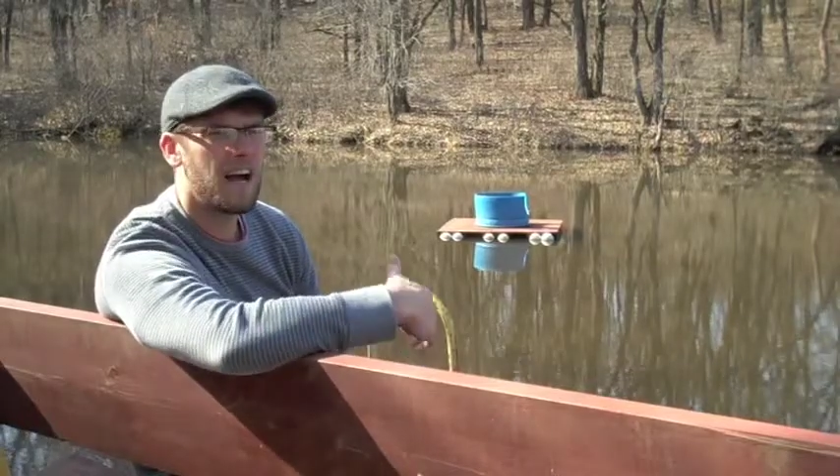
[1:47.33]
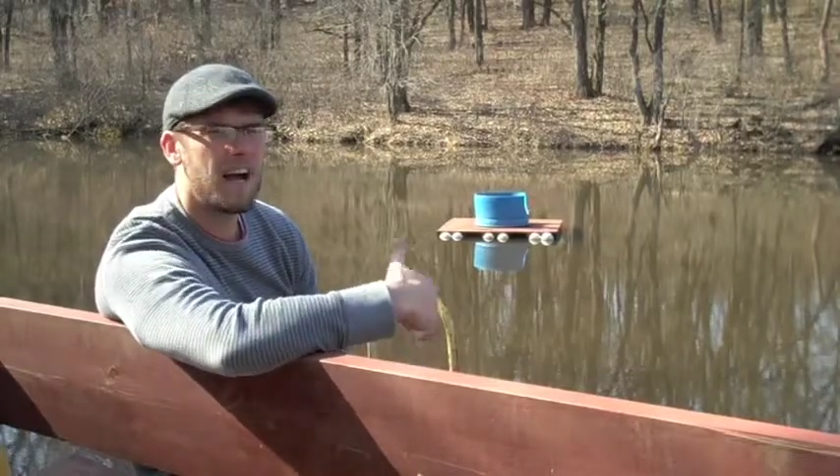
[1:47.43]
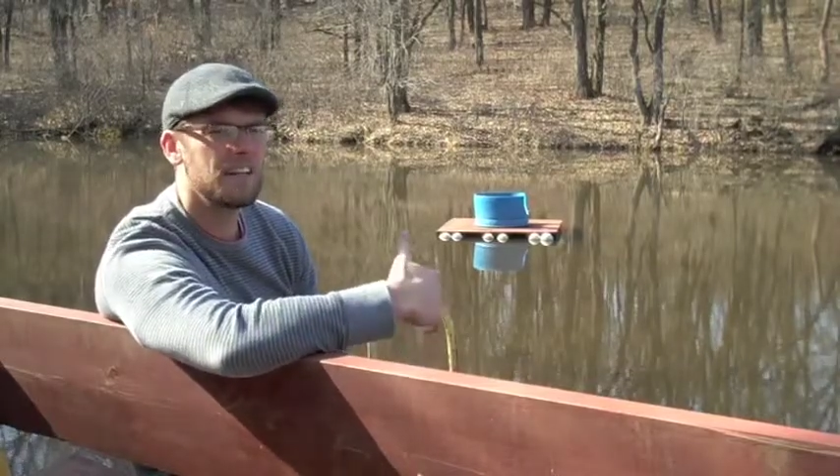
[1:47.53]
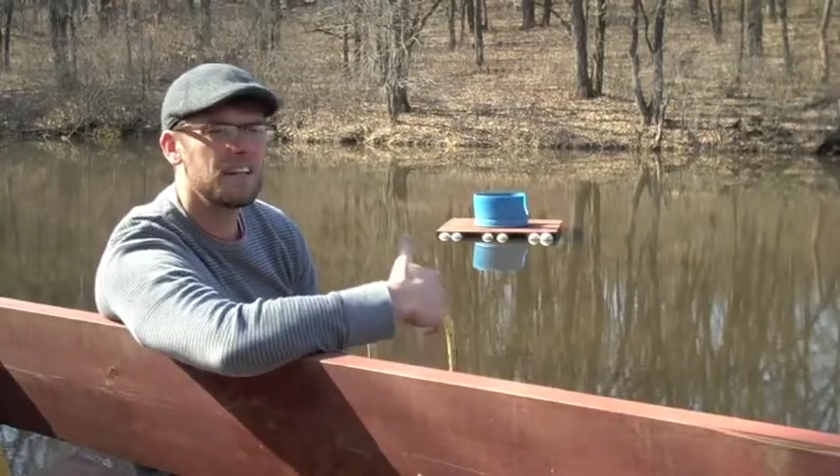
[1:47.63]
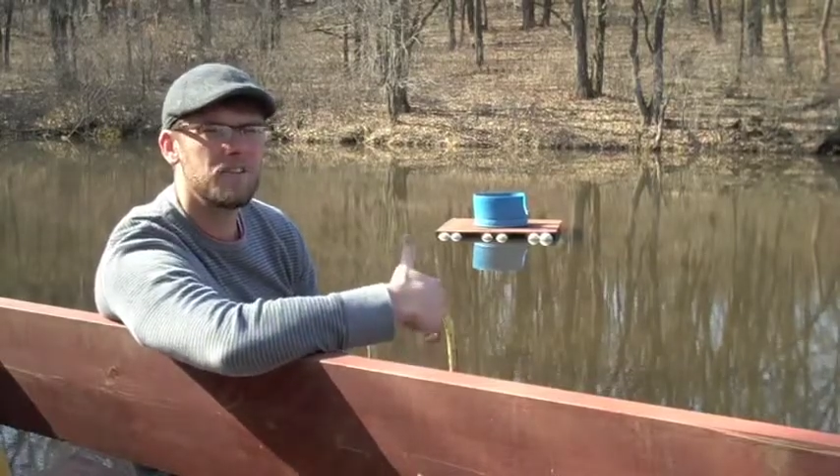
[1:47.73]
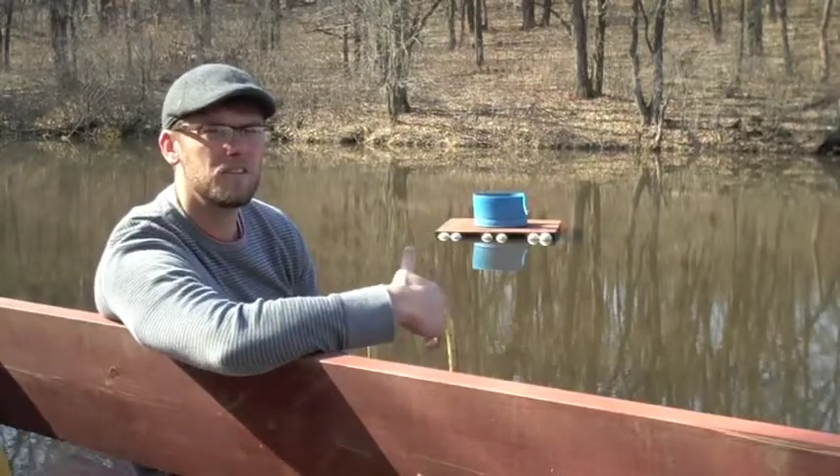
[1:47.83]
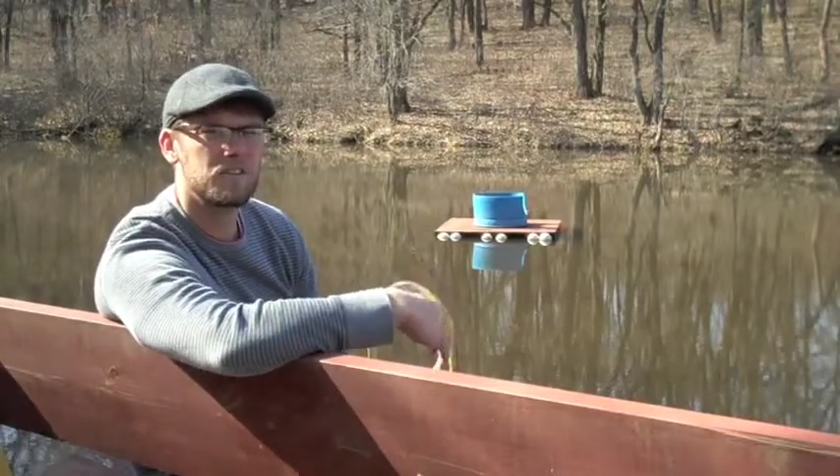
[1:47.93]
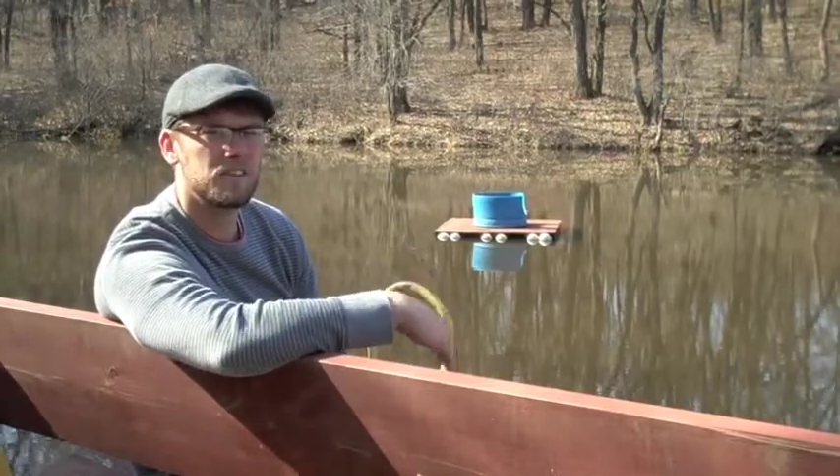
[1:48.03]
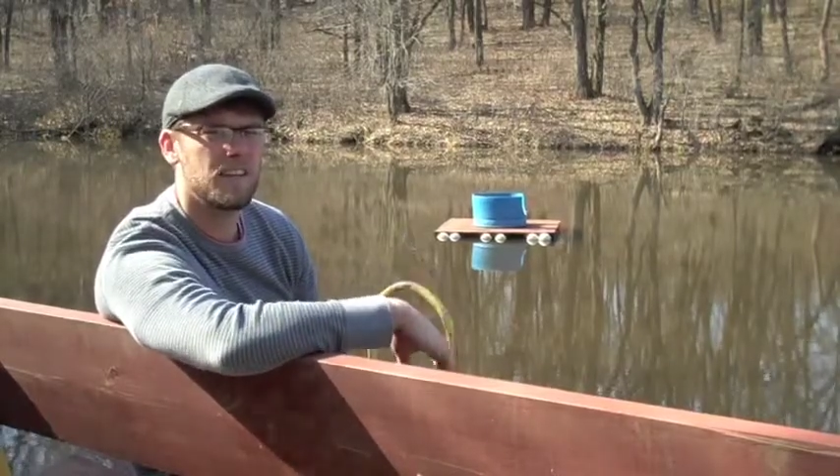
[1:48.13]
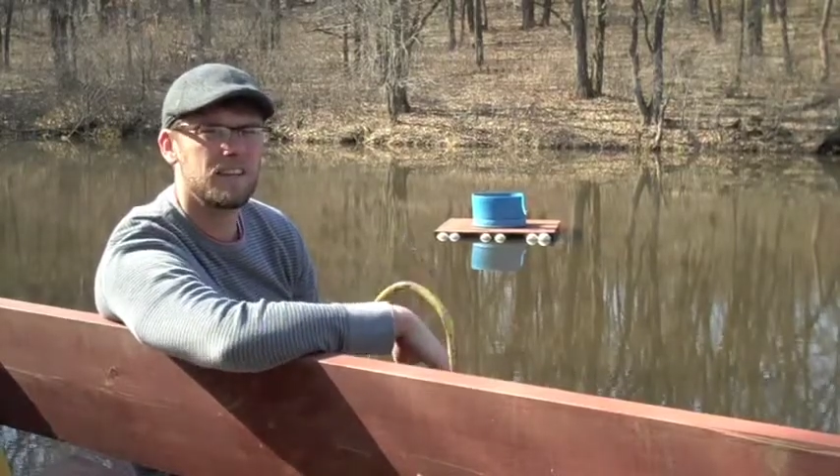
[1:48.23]
I didn't
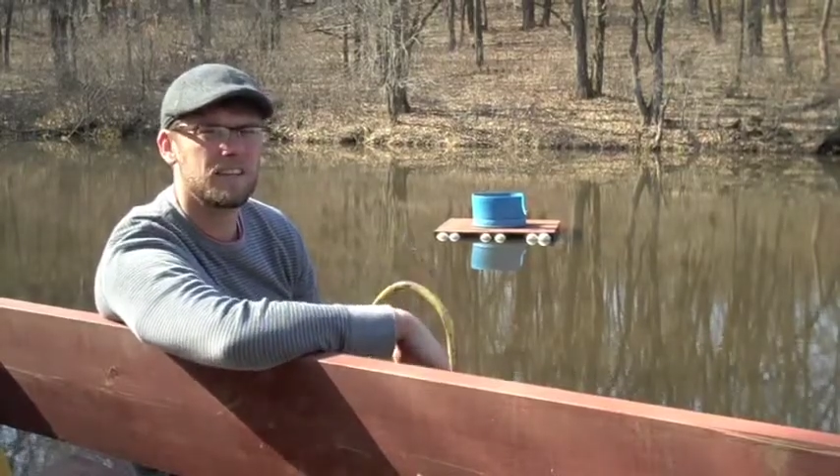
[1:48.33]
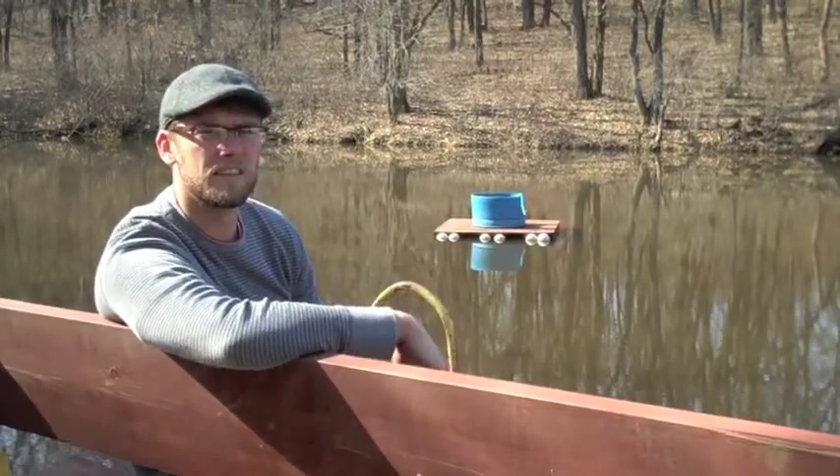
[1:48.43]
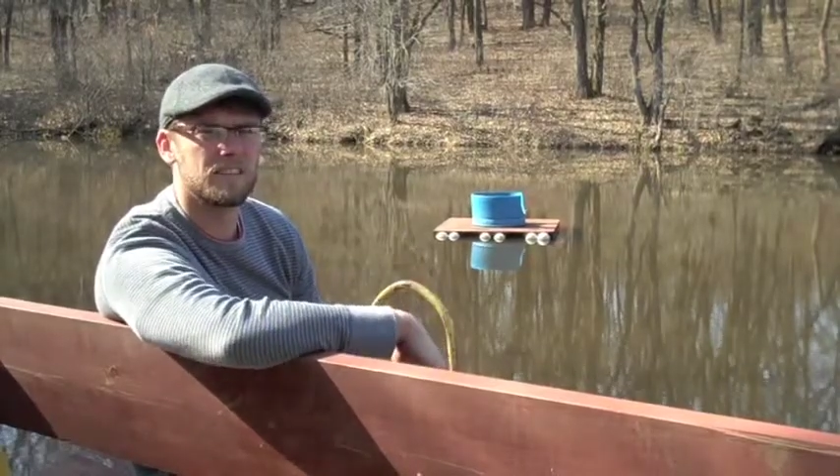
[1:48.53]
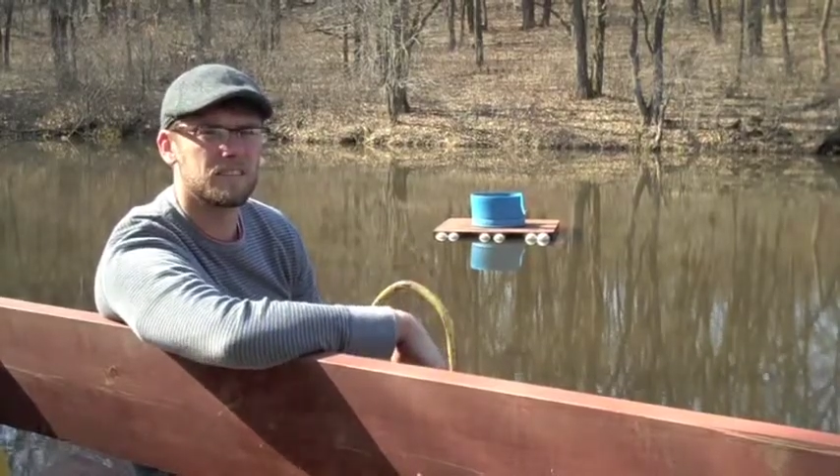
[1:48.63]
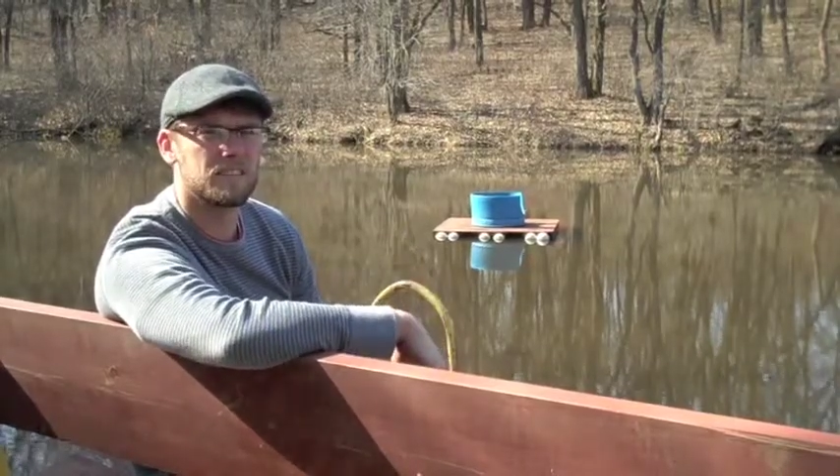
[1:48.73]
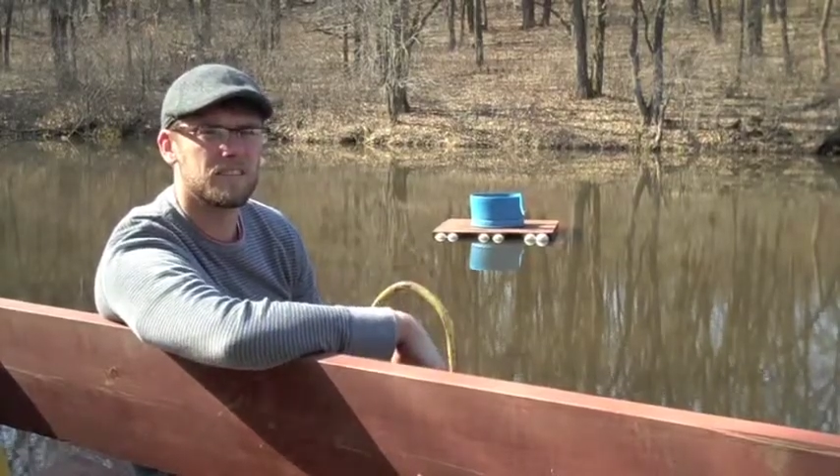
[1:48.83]
understand this.